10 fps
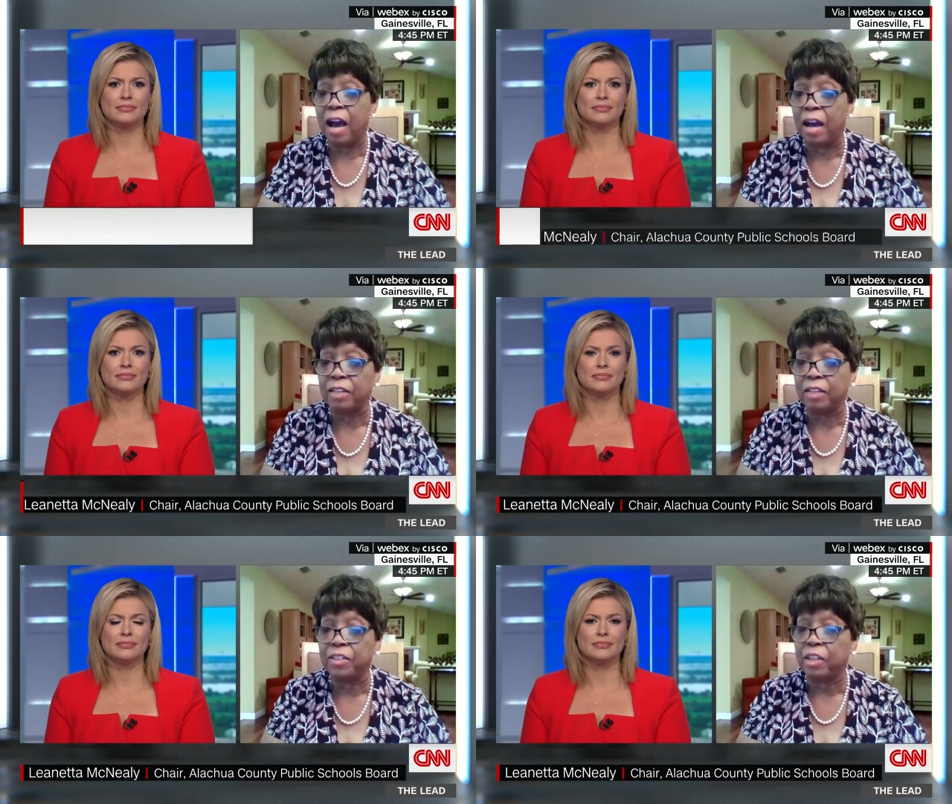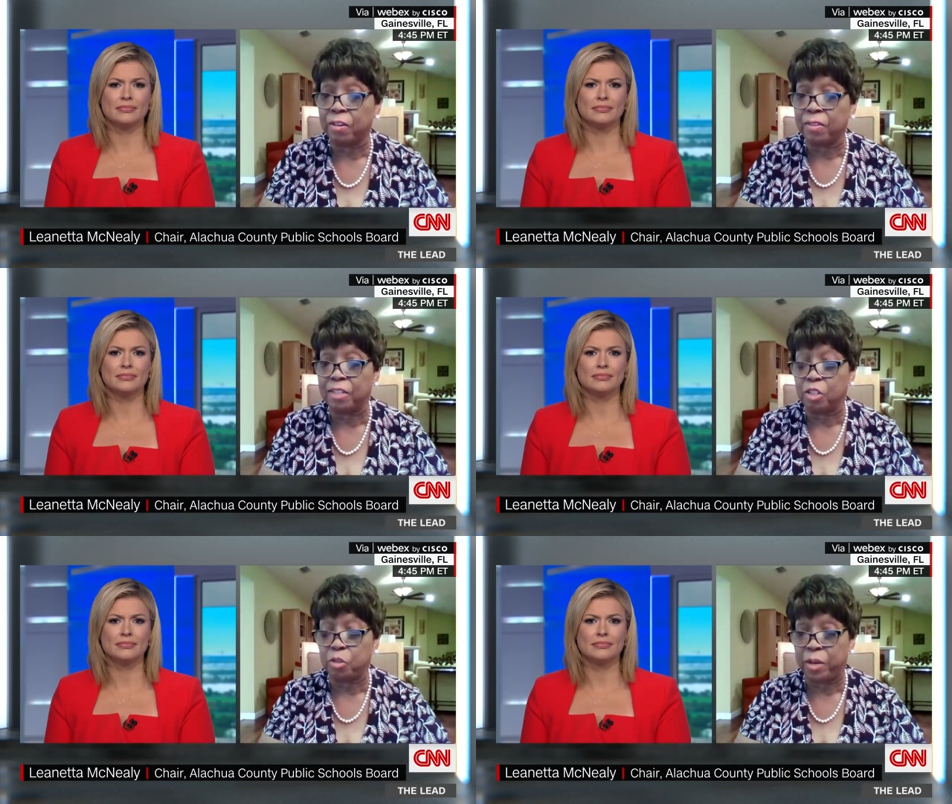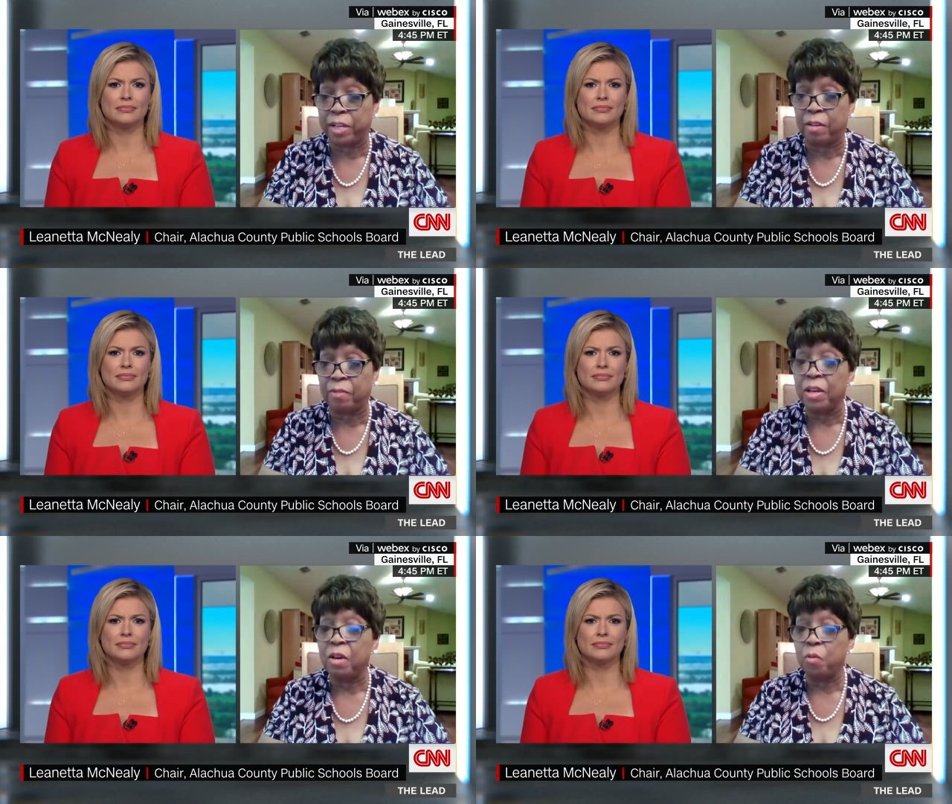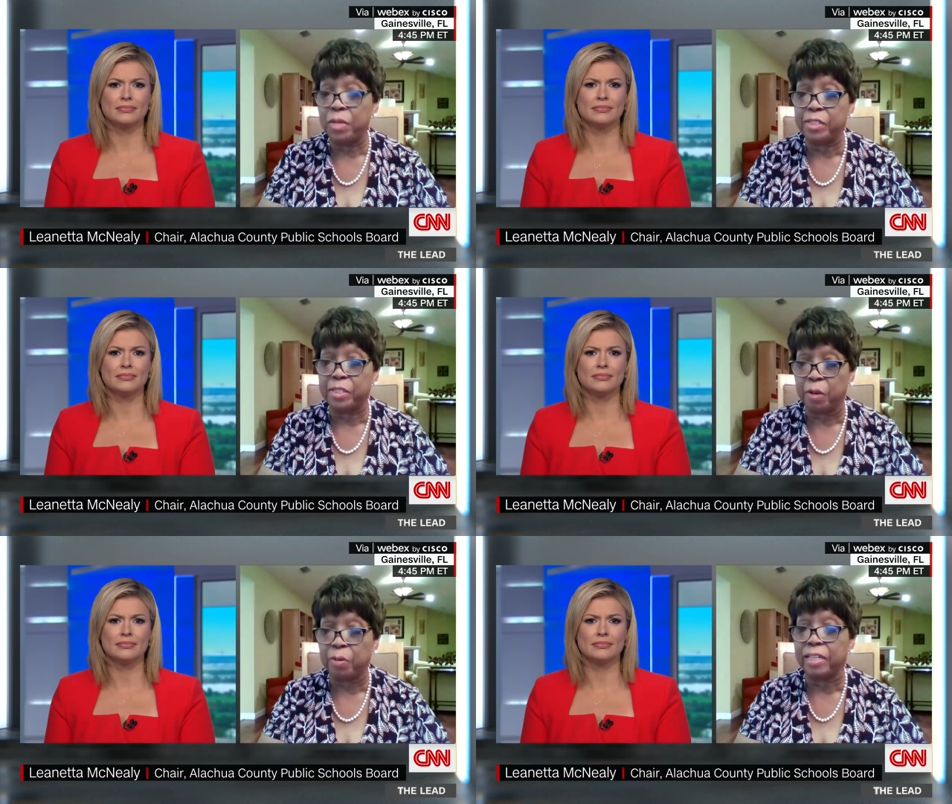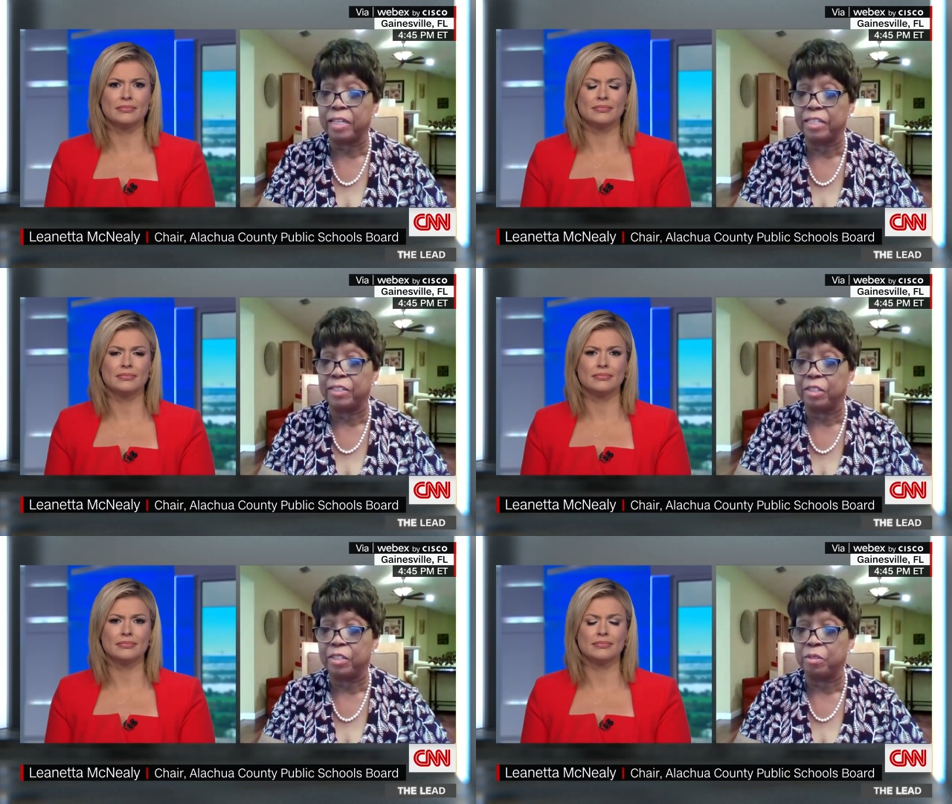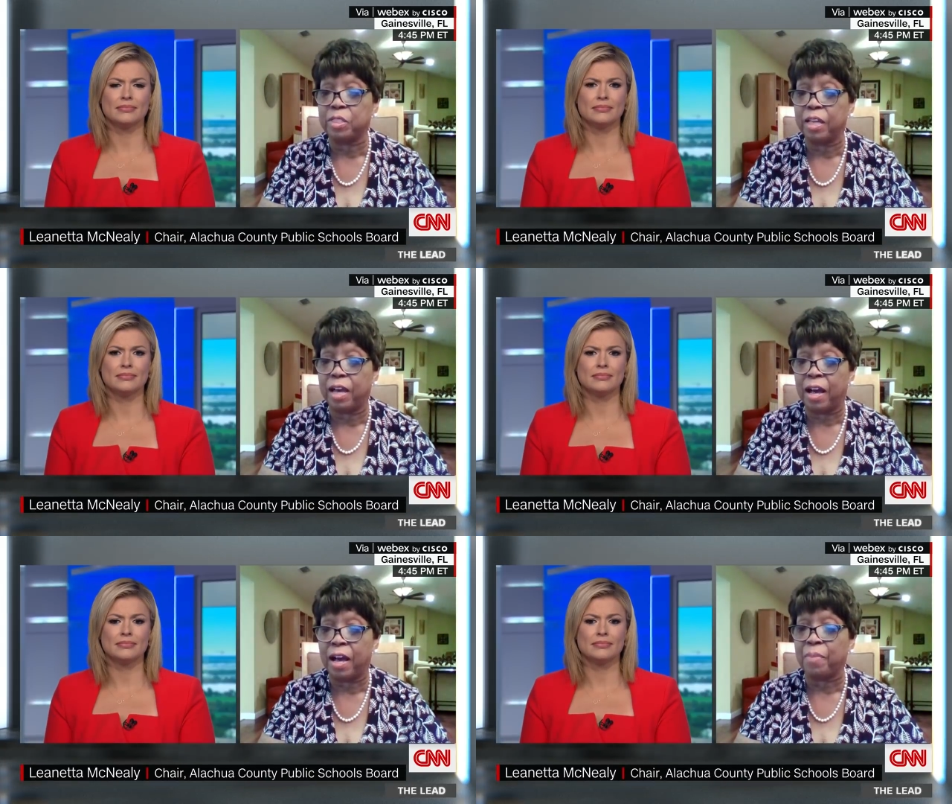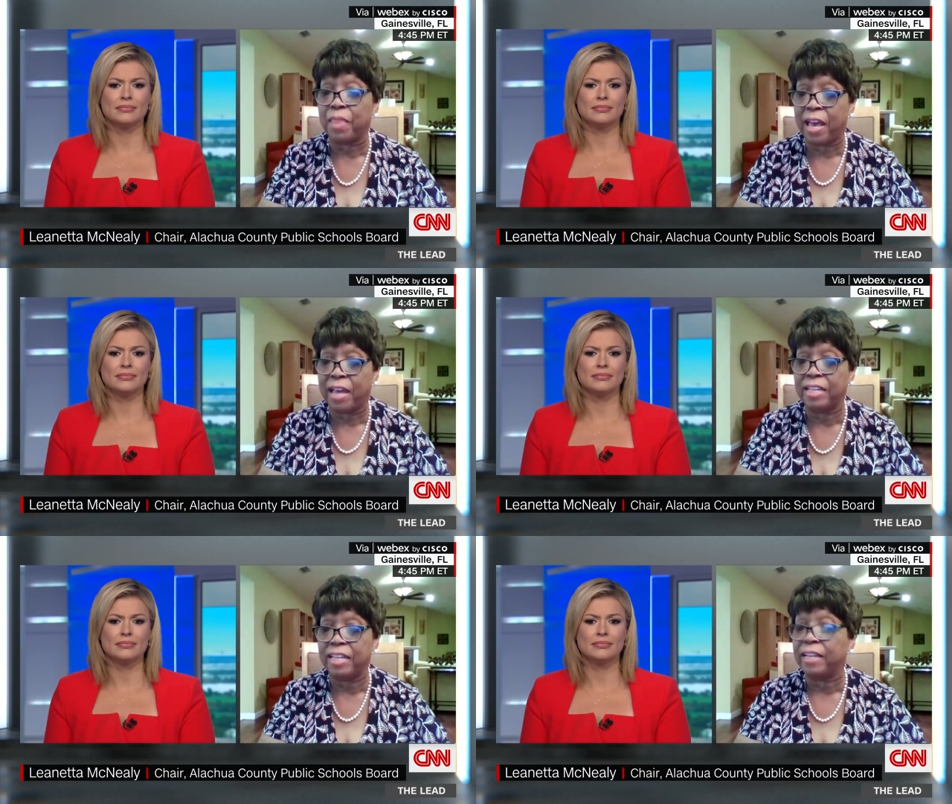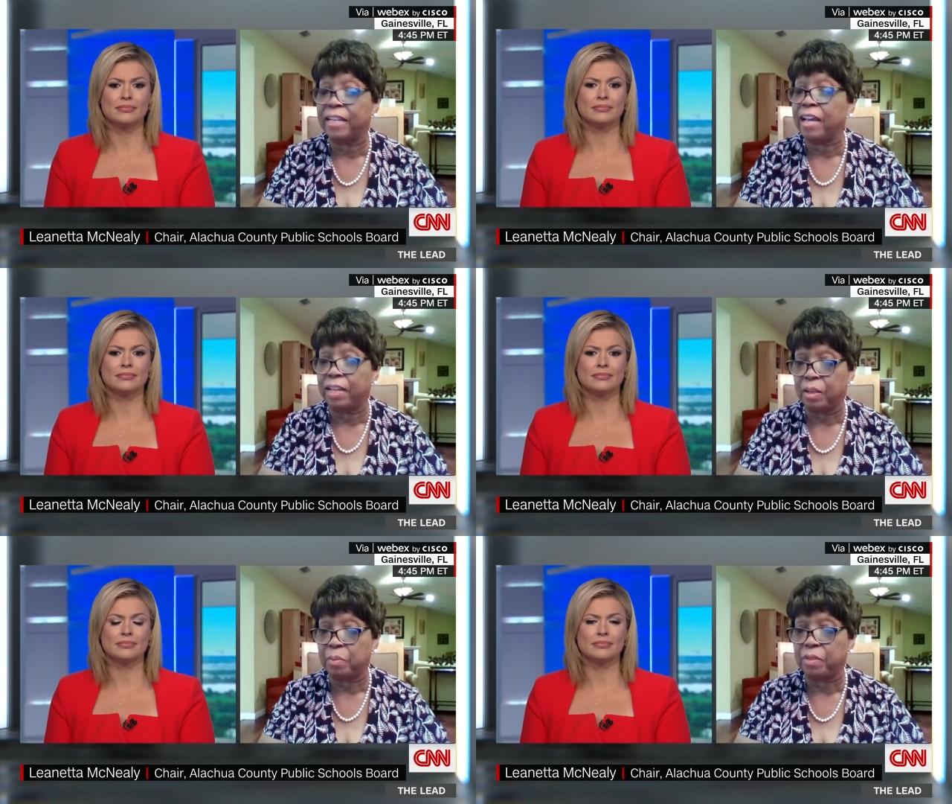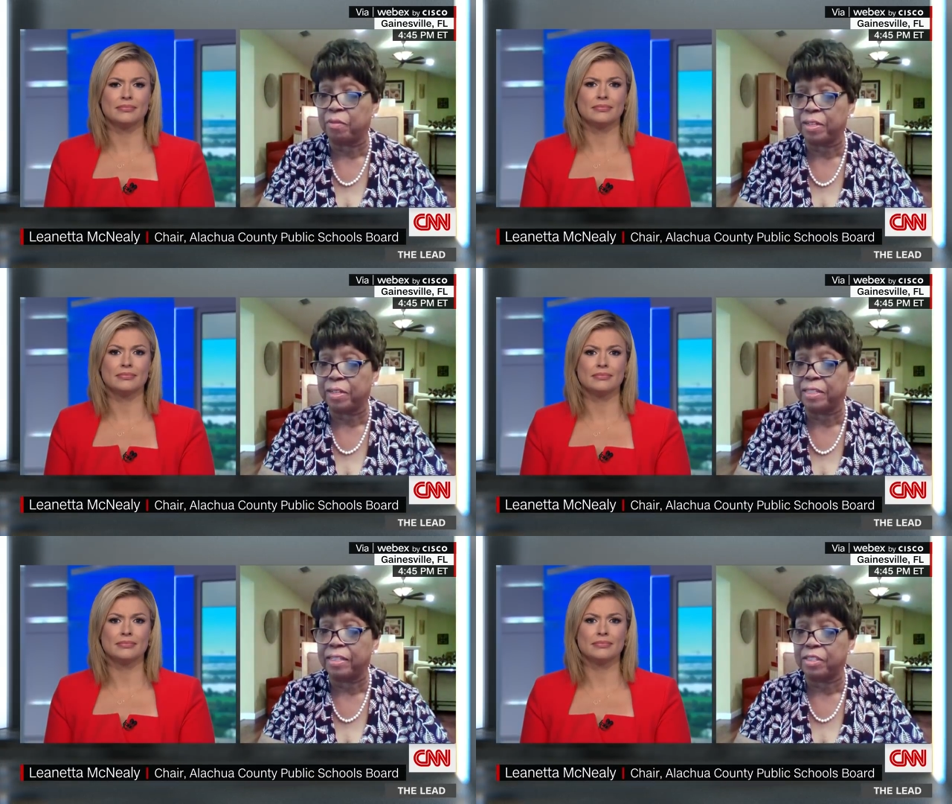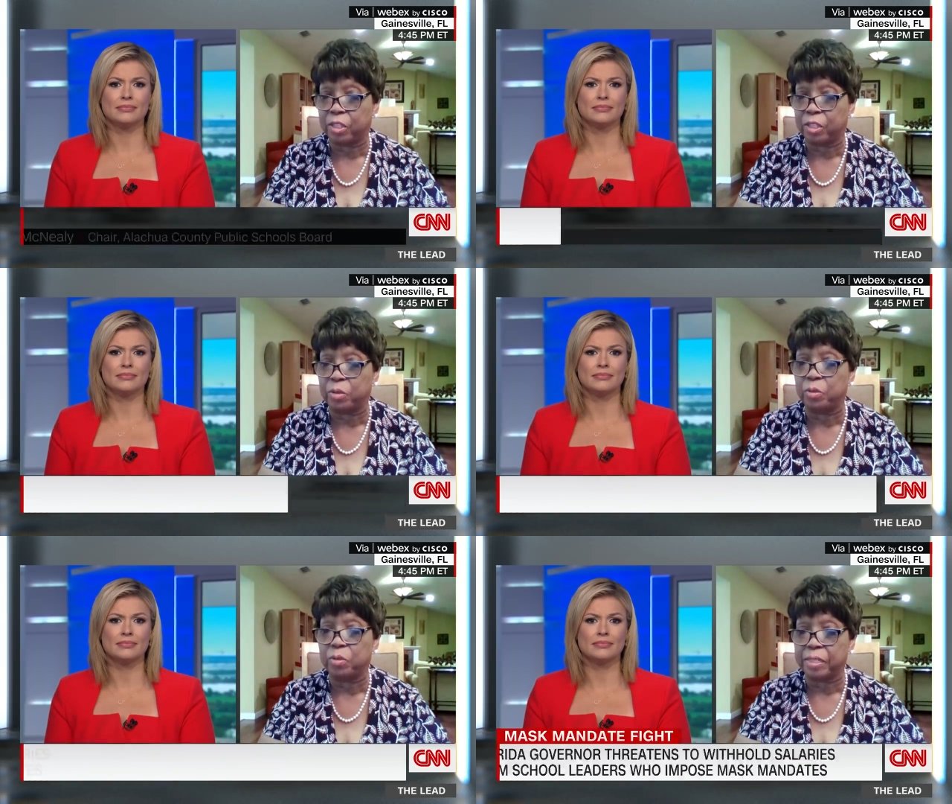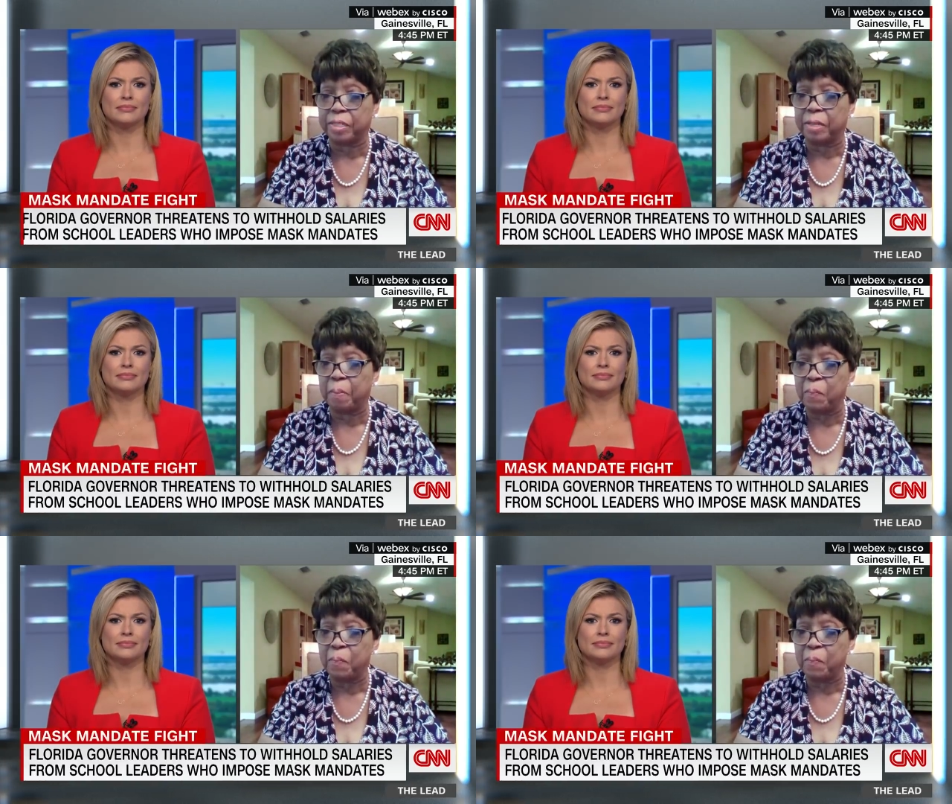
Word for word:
Speaker 1: um, younger than 12, we certainly could use um, that in our elementary schools.